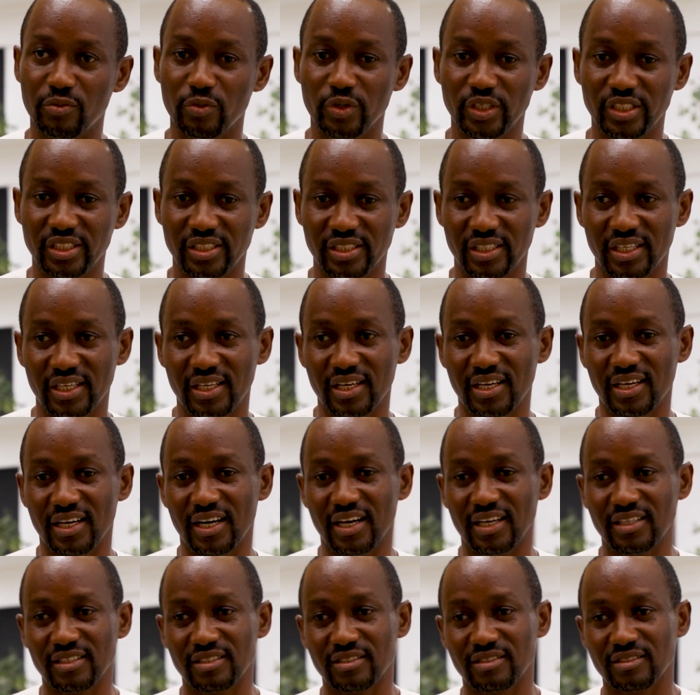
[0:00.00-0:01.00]
which
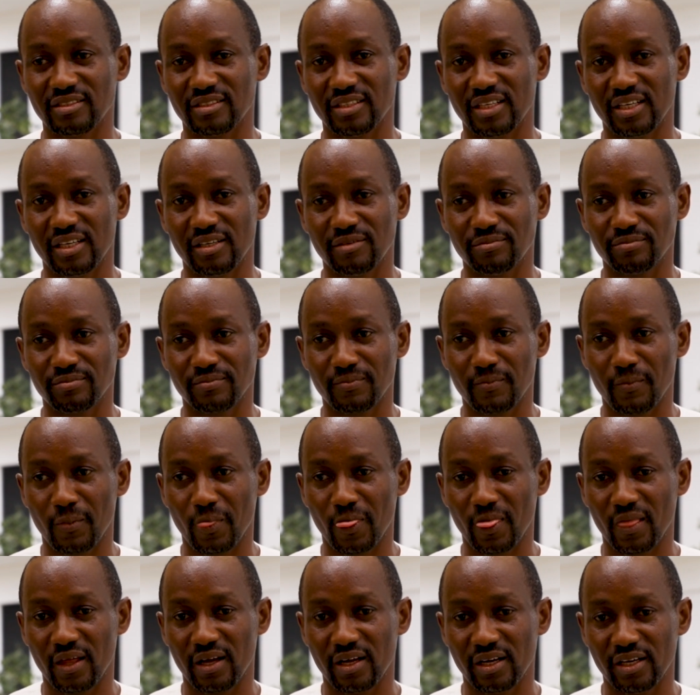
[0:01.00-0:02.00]
as
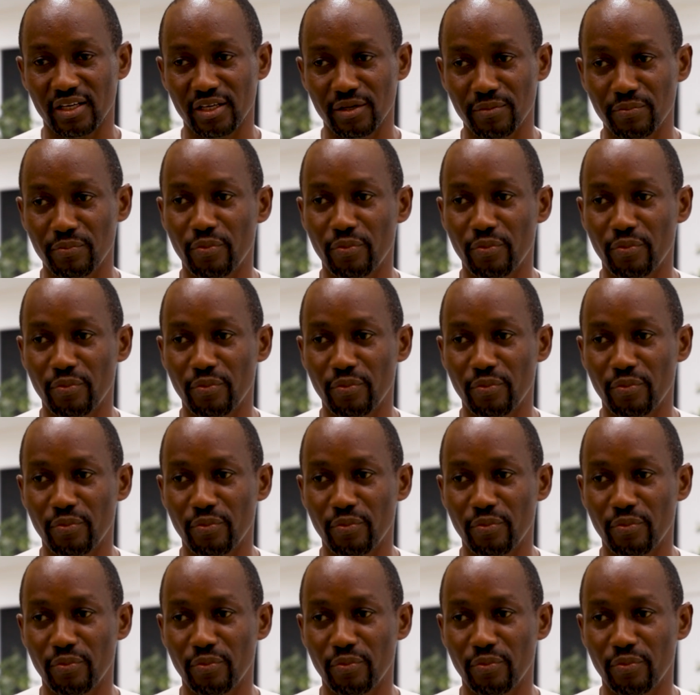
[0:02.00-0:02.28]
a